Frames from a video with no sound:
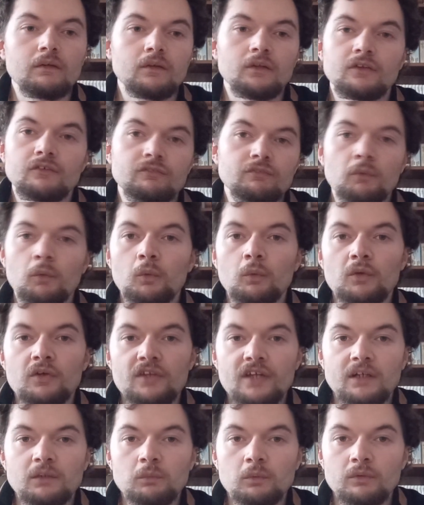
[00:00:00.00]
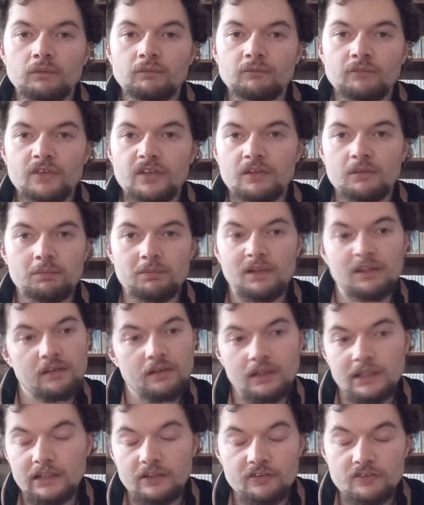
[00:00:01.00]
you've always had one
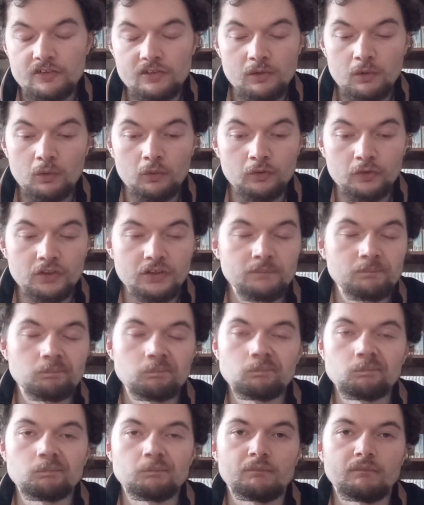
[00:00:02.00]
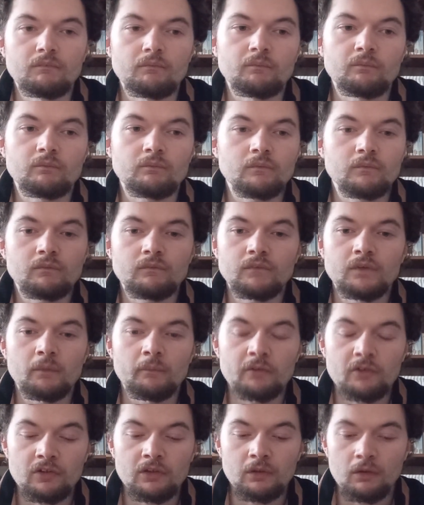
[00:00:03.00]
since launch. You
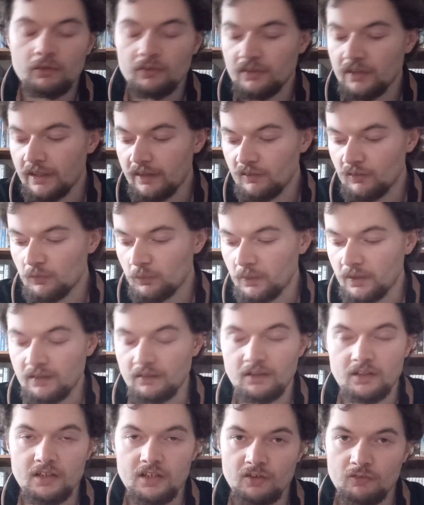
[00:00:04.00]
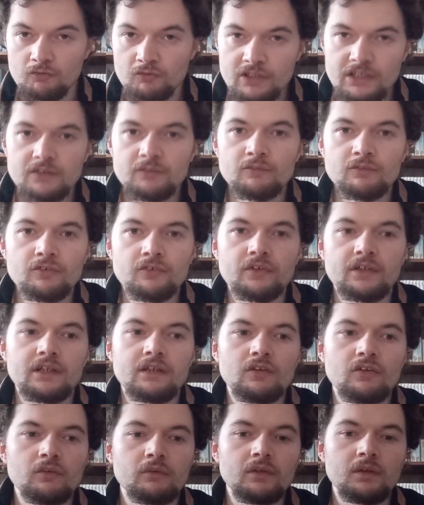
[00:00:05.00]
know, there's a lot to get into it, and it's region
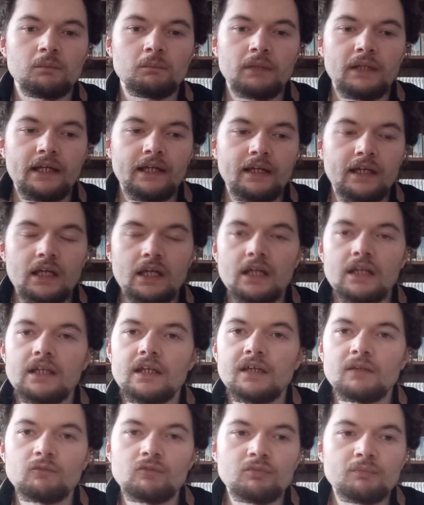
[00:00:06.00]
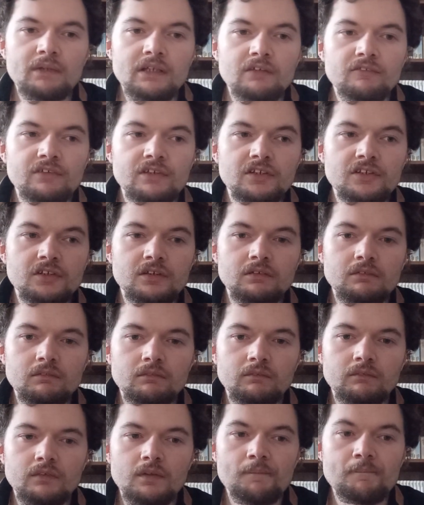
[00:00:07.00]
free, so you can get any game from any
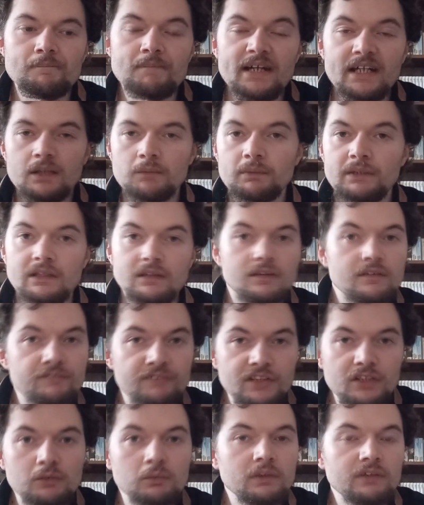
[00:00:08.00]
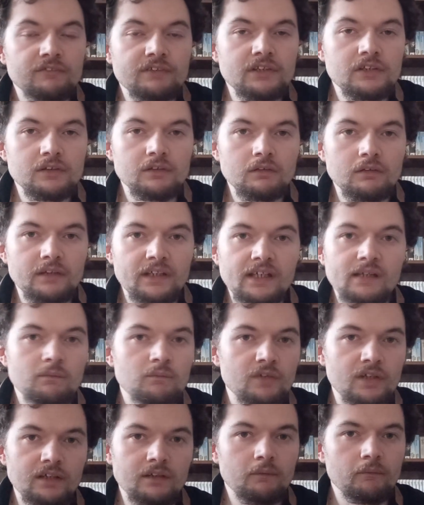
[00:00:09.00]
region. There might be individually region locked
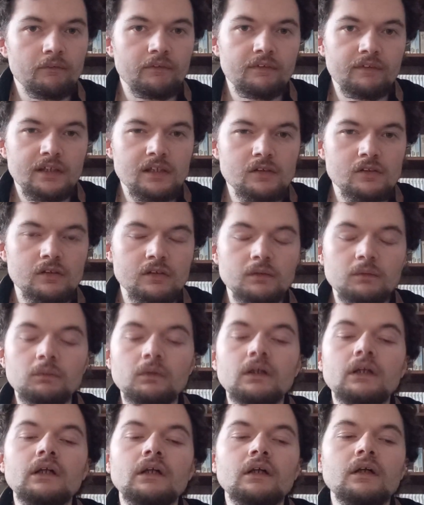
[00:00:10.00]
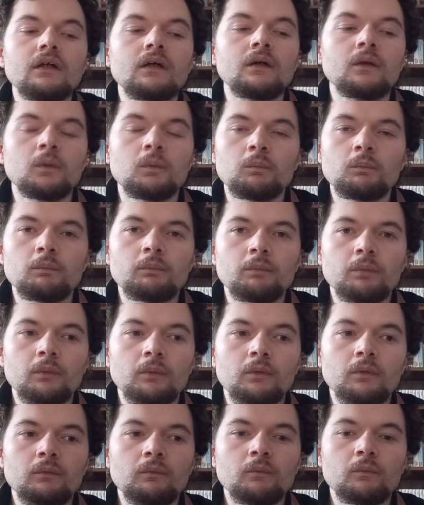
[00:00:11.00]
games, I don't think so,
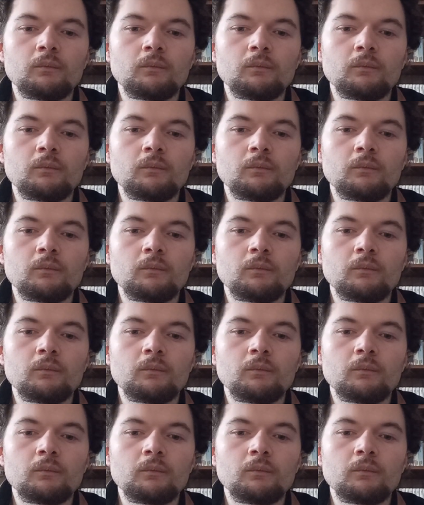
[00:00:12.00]
but